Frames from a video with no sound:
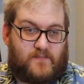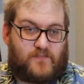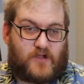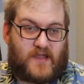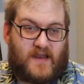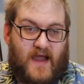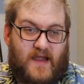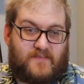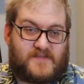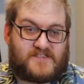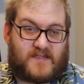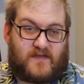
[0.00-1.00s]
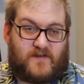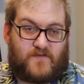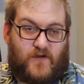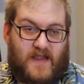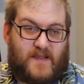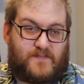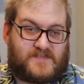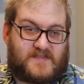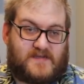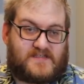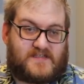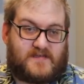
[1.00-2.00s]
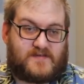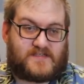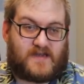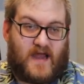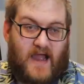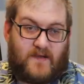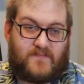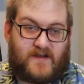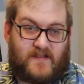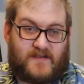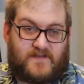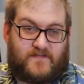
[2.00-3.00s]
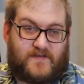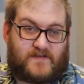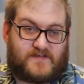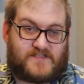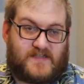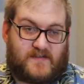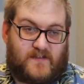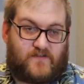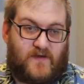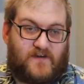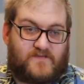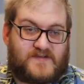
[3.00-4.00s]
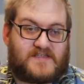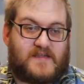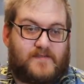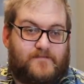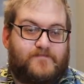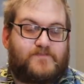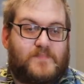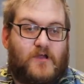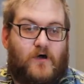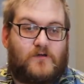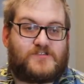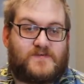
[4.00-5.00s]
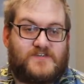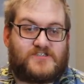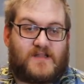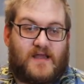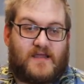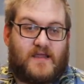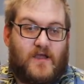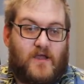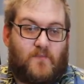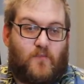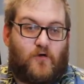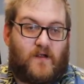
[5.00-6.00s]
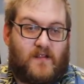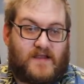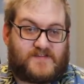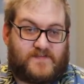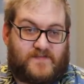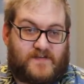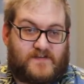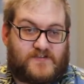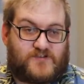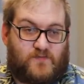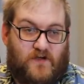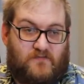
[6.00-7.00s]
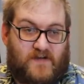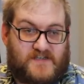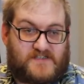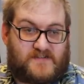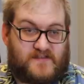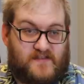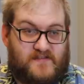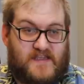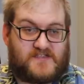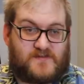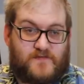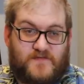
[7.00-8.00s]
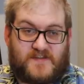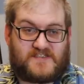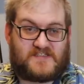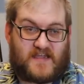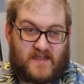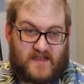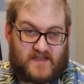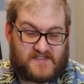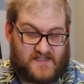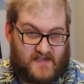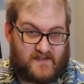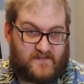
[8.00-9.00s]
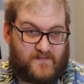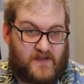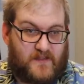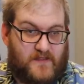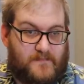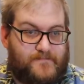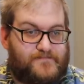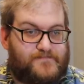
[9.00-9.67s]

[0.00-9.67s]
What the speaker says: Plug-in hybrids accounted for 8% of sales and hybrid electric vehicles nearly 12%. Also in July, more electric vehicles were registered than diesel for the second consecutive month.